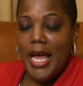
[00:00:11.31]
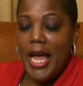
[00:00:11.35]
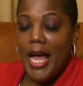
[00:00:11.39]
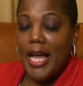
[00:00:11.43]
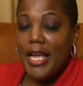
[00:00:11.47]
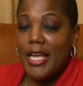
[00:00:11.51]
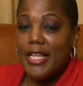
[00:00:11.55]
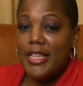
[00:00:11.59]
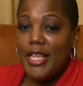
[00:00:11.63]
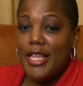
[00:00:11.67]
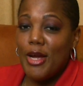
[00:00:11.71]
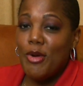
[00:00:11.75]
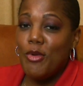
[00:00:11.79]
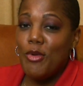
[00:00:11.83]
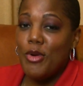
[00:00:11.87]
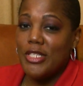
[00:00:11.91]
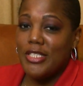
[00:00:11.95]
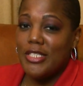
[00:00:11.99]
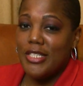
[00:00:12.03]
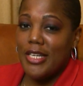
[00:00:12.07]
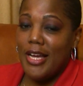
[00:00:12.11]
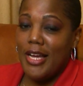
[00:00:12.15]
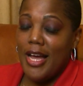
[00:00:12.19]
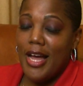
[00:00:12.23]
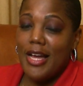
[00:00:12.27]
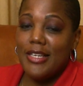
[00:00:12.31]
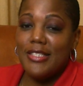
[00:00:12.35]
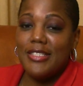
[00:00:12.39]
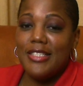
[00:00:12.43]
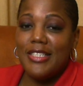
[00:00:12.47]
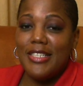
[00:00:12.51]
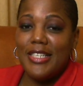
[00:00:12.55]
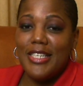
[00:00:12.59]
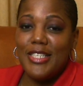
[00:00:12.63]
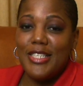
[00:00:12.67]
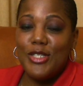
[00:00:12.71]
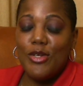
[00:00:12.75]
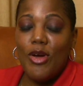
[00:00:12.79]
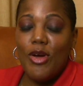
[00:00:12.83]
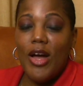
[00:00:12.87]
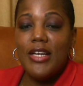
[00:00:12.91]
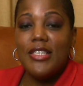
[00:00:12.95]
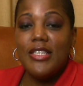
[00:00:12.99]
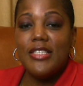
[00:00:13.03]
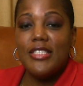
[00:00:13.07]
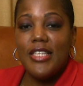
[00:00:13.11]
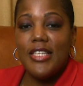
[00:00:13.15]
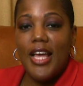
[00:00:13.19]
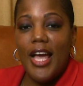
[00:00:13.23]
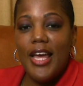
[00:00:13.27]
I get that question constantly, so I
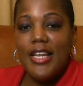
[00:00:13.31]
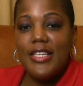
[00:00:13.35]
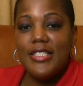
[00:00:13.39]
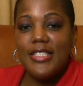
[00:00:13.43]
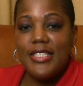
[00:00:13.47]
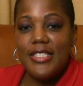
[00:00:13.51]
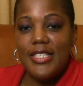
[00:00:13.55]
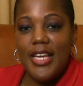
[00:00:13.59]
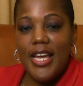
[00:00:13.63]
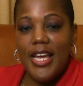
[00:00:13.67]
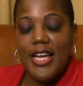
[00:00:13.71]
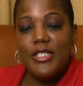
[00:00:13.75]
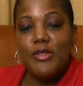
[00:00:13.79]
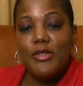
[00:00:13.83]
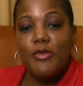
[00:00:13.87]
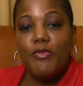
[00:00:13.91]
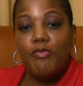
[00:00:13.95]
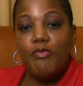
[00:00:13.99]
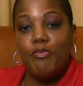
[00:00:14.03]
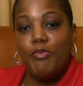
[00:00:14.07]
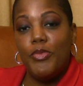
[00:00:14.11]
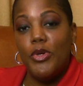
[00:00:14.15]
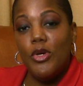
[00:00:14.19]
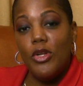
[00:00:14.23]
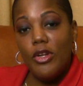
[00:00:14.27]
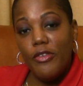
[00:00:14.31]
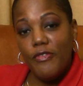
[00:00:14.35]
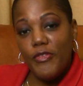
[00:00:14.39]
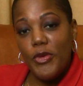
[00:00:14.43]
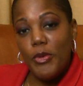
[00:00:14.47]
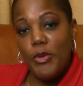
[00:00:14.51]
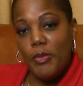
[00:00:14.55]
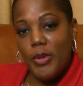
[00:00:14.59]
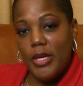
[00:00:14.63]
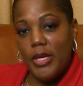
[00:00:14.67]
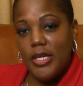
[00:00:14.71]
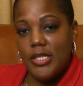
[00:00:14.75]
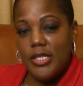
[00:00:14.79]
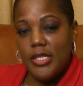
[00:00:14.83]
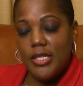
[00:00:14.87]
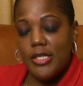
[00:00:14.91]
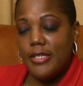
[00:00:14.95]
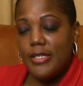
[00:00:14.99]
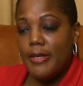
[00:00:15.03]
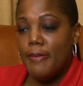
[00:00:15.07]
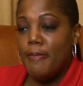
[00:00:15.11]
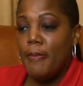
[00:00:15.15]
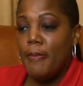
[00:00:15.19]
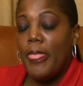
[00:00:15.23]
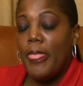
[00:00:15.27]
decided today to pull a few pieces,
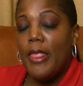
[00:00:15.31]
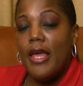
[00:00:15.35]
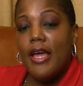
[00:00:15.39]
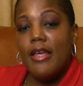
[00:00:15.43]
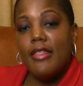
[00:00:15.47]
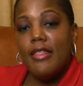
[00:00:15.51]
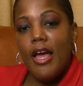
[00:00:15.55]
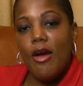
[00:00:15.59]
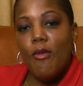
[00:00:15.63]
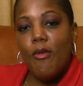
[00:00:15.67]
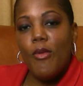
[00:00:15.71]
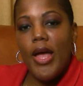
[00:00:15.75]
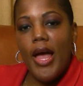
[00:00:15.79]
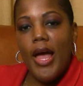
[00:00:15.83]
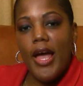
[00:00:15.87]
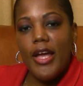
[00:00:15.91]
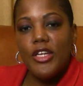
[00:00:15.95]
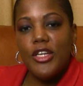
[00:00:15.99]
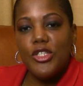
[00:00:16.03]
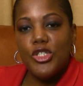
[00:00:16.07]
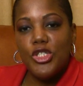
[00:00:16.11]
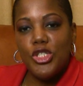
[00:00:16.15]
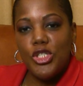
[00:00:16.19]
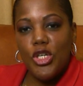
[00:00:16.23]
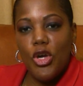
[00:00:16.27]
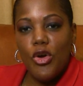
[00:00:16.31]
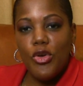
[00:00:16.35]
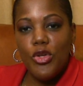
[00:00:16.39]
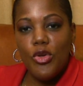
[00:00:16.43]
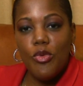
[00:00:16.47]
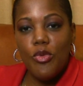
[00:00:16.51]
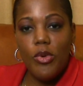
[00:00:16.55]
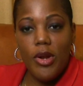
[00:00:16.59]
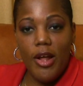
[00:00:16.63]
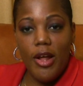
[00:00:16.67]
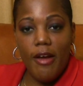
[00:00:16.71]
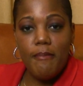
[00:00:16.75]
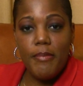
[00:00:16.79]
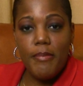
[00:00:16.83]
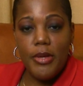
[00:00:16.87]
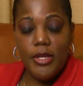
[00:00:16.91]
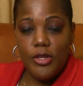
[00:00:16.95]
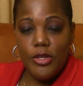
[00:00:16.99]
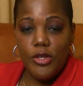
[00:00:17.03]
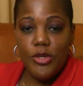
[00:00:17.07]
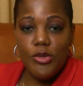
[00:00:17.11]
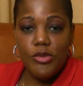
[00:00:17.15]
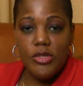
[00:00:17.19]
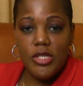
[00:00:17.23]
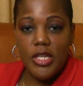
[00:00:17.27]
and that way I can show you what I've been
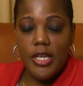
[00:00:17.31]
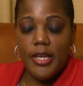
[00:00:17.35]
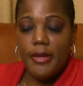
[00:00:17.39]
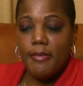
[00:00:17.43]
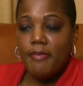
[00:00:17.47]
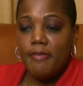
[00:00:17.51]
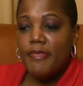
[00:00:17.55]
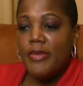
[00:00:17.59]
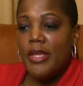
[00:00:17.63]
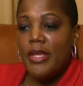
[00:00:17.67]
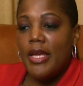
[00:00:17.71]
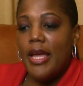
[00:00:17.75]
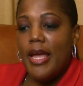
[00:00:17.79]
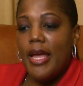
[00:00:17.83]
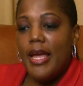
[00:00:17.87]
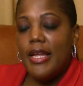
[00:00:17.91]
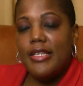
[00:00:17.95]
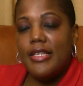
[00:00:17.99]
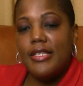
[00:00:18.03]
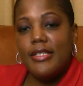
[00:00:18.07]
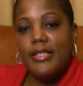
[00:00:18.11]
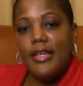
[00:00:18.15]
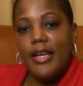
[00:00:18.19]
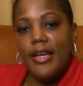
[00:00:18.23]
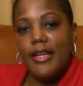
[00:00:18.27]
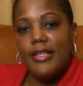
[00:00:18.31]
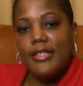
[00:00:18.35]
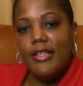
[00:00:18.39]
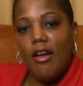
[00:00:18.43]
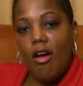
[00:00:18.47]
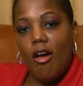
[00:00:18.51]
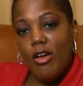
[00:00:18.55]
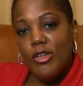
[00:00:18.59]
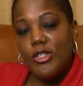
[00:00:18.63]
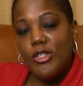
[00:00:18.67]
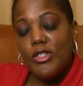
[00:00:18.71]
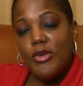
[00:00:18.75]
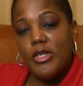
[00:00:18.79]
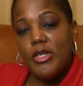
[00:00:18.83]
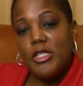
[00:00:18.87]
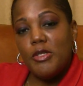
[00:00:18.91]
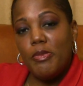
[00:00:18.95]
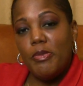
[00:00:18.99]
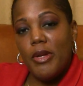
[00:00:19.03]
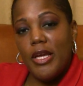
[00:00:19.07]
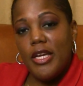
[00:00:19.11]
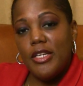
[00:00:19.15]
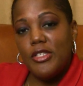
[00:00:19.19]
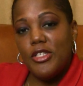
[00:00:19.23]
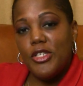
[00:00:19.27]
using and also
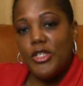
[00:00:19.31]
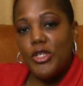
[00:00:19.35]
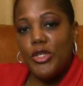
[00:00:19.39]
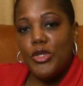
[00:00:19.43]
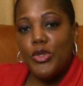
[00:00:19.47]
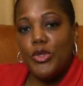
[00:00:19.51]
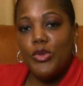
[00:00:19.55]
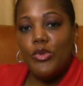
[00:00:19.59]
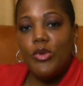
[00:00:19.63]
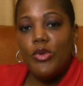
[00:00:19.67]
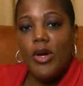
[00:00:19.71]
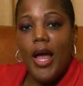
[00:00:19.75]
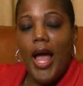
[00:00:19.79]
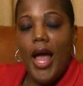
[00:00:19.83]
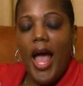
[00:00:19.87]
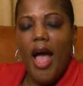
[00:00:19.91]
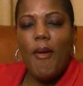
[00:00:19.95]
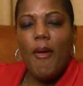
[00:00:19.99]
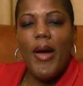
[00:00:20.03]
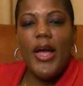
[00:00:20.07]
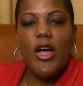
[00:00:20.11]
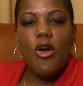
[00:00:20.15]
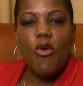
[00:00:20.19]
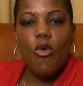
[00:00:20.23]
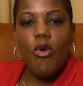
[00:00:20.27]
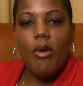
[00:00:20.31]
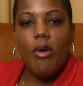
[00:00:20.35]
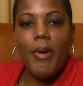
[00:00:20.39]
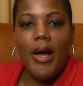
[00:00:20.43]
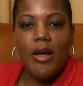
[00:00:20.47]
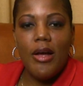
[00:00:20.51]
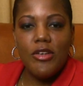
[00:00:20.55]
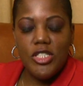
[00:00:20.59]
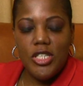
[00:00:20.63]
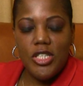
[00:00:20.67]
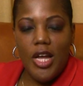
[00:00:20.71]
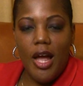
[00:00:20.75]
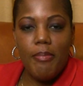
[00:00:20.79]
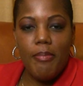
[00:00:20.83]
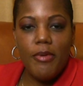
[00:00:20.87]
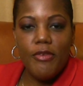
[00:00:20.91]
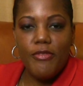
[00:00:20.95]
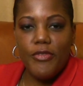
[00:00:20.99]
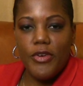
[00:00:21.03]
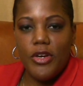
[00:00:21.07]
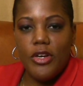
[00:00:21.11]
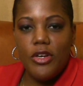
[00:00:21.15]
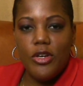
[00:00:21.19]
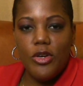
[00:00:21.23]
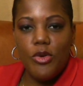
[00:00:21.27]
explain to you how I go about shopping
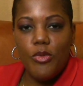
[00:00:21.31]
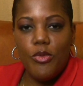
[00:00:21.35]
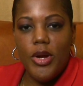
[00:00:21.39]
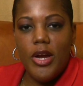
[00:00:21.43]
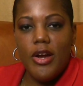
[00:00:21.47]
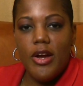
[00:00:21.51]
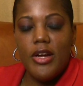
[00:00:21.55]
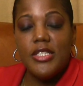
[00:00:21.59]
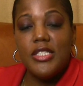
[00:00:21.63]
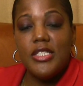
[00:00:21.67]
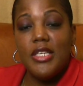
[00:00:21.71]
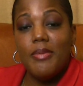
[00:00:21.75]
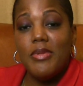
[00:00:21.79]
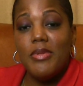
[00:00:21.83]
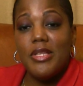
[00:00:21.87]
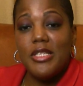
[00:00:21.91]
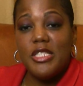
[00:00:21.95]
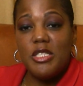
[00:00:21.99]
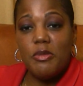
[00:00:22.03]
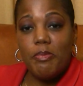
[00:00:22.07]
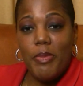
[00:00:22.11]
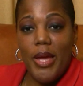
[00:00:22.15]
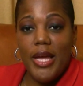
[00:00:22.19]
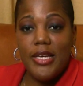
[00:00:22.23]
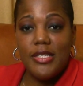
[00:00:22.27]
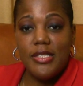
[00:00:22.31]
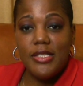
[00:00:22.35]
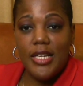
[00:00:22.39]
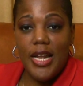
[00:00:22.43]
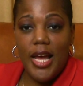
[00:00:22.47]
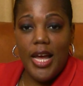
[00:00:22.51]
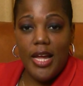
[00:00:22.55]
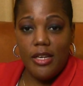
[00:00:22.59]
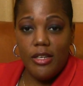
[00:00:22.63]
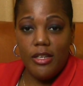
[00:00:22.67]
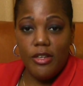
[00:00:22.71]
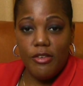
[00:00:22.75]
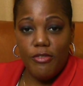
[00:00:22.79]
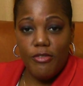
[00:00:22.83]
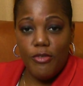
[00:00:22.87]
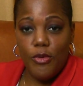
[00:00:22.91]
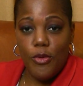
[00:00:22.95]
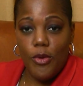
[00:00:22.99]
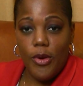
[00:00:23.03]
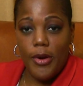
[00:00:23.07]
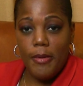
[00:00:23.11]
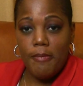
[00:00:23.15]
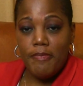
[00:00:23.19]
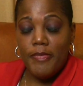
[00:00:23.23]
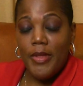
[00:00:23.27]
for cookware and some of the specs that I look
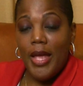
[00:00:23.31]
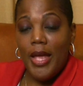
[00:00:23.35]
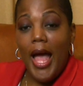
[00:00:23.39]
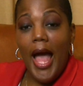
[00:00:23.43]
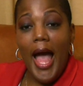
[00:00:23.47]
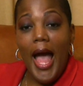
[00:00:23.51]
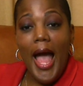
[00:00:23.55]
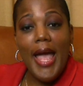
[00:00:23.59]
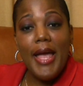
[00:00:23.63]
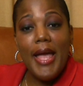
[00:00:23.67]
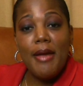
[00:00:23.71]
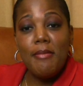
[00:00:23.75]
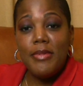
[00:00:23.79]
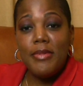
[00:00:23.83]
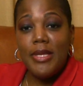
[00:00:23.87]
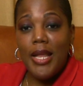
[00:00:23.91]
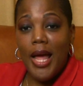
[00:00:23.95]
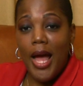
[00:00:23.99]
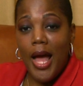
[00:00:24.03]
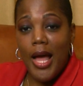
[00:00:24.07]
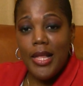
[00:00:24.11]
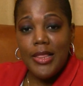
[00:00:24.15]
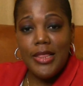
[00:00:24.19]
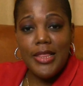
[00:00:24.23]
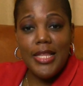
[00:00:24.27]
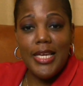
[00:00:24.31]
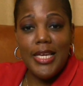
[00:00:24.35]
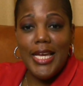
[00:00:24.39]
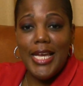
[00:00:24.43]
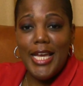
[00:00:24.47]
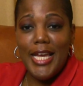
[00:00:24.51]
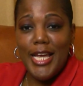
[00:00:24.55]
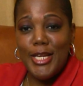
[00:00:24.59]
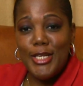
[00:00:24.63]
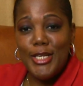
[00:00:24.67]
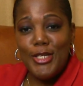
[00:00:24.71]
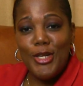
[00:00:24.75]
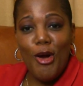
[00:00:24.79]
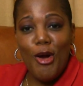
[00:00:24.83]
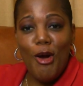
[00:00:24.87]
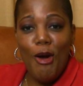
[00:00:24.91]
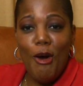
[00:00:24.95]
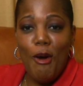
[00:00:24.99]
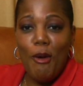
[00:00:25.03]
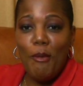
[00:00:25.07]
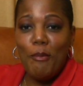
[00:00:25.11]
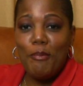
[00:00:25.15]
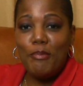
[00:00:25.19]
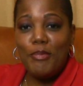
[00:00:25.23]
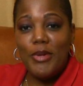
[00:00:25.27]
for. I am not the
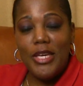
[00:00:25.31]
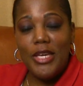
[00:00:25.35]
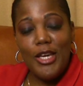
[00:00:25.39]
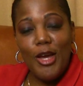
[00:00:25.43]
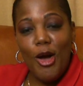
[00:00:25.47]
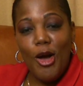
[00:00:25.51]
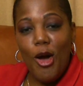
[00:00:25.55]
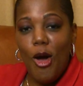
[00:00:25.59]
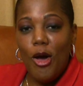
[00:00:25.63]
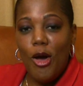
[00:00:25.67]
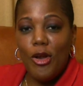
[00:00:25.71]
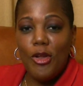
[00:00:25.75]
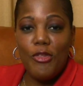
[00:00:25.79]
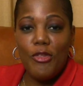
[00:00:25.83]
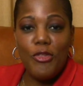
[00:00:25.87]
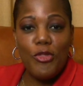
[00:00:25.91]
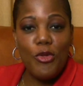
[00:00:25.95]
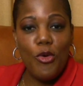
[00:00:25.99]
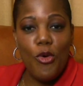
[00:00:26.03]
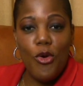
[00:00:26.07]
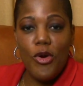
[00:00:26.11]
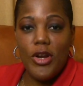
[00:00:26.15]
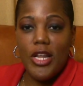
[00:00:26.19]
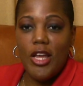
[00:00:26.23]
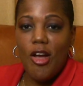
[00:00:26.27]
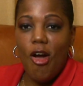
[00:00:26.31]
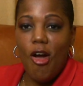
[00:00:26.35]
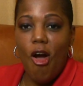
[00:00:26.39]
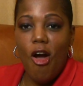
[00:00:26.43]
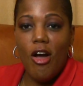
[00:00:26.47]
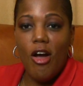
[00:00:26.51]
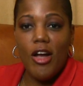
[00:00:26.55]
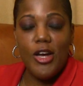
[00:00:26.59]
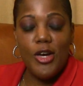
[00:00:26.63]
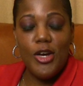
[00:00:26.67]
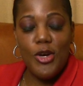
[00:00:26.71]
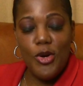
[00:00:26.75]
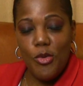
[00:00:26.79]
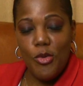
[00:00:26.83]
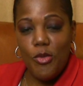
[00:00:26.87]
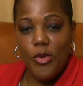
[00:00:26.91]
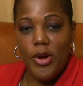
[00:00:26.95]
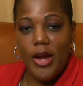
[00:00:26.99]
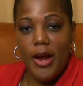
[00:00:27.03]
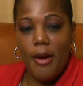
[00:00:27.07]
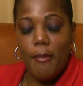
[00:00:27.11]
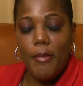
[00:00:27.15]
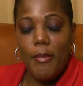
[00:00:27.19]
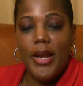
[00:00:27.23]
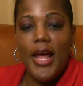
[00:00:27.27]
end-all, be-all authority on
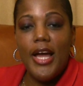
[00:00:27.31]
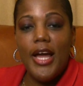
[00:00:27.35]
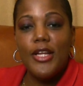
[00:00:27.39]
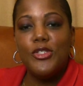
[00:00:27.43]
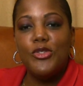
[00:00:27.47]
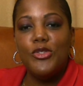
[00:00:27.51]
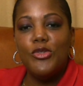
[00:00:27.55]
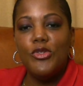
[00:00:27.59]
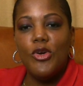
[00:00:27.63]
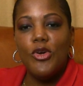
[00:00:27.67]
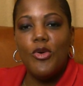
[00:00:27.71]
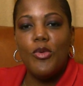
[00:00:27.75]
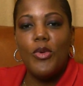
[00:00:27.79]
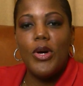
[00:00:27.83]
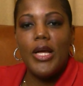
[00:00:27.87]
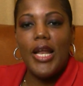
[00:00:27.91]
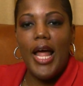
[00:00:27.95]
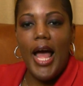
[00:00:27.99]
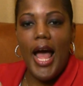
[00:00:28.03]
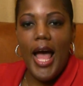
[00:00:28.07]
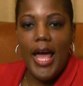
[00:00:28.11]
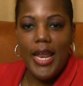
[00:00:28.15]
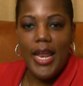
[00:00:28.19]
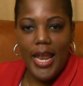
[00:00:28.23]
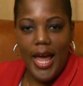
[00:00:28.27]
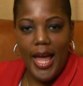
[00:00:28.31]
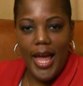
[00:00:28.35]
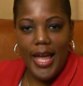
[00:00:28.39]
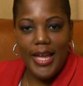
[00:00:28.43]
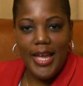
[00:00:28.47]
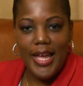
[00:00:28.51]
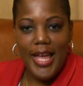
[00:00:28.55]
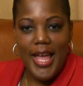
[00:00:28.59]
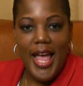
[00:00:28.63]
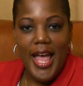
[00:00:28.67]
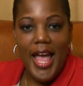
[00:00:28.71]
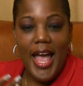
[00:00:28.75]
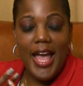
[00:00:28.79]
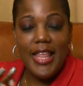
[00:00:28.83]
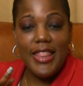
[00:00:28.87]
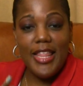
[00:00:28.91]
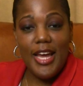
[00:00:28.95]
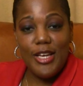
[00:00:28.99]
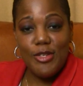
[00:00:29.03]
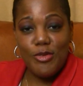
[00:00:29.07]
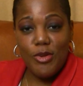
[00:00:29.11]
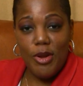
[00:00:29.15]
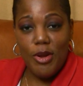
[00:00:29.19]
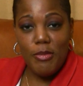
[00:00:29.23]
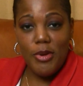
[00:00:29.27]
cookware, but I do know what I like, and
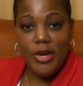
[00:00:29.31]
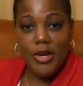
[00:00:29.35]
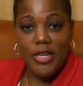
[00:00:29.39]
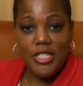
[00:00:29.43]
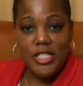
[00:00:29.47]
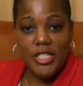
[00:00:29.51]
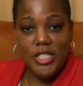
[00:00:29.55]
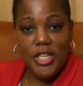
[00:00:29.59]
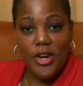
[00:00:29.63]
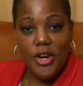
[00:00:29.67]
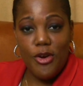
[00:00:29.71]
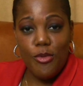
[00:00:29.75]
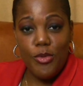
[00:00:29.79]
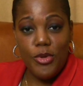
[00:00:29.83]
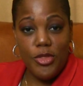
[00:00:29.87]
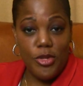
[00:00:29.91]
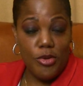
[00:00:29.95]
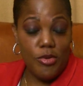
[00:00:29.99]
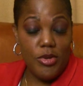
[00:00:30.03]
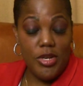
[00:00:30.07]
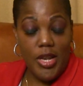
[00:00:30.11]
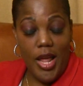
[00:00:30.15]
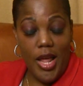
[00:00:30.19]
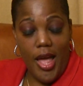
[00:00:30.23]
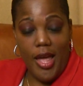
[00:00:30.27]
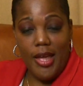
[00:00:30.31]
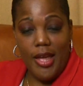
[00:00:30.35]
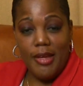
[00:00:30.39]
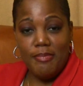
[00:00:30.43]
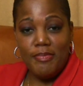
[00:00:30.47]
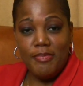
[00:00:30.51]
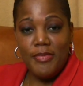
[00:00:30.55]
that's what I'm going to share with you today.